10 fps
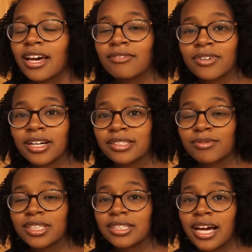And for us,
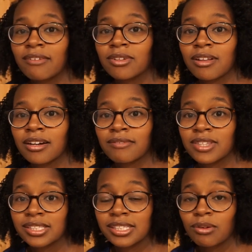we didn't have a lot of
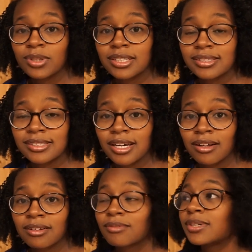things that we could
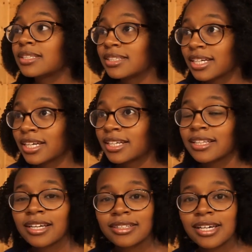sell. We did,
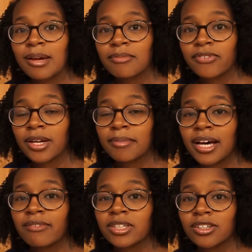in that time frame,
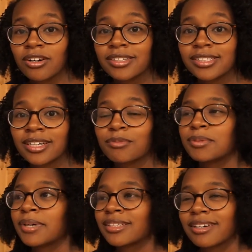have a yard sale, and
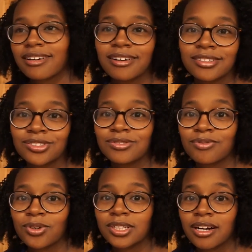we made like
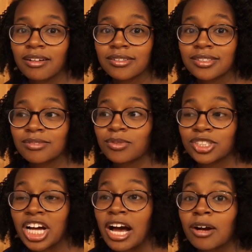$140,
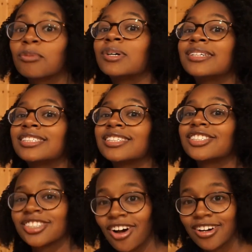which I was
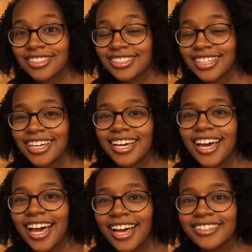shocked
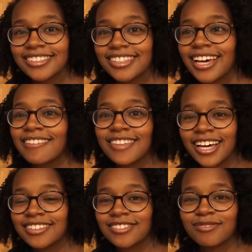at, and
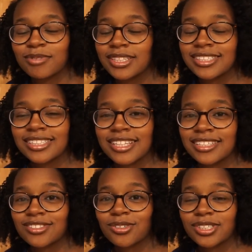that went
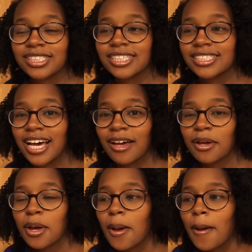towards the
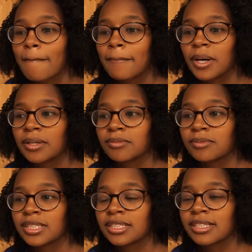debt. But
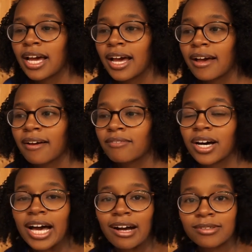we didn't have
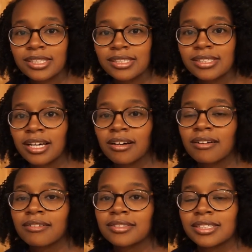a house to
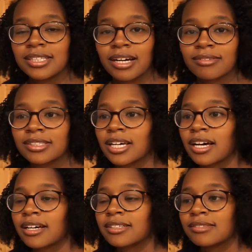sell, to
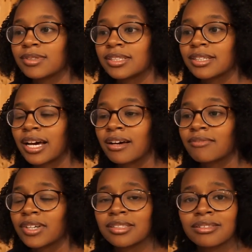downsize. We didn't
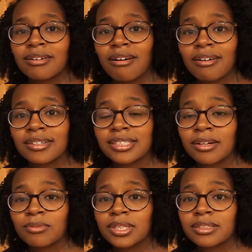have fancy cars
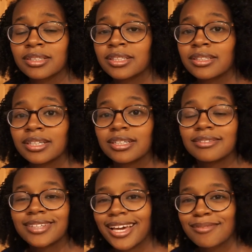that we could
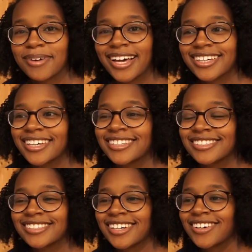take back in
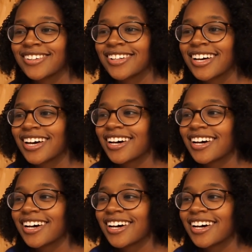and sell.